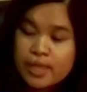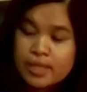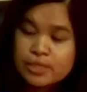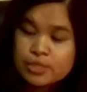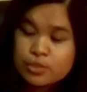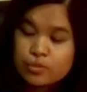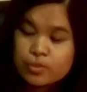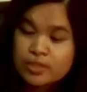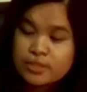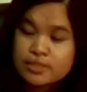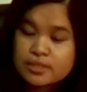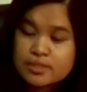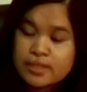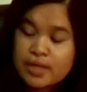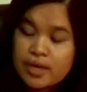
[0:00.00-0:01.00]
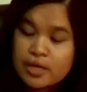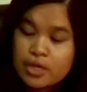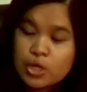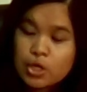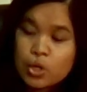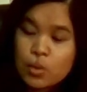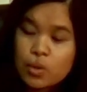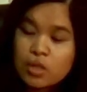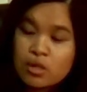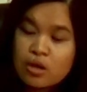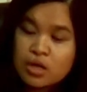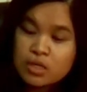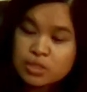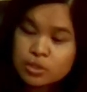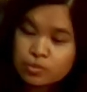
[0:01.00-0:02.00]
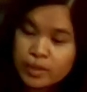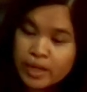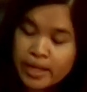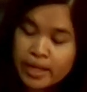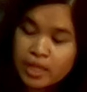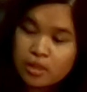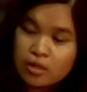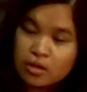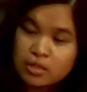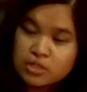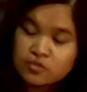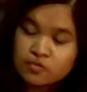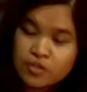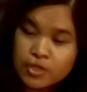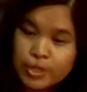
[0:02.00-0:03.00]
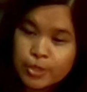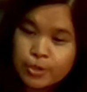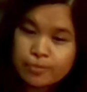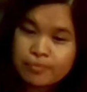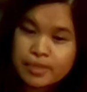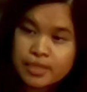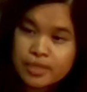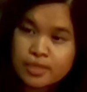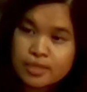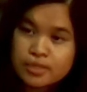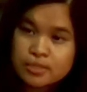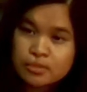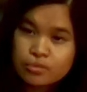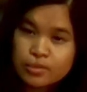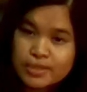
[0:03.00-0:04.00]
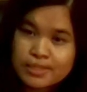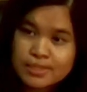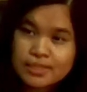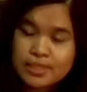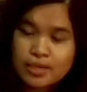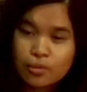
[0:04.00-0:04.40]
so we'll just kind of go along the way, along the flow, because what's the,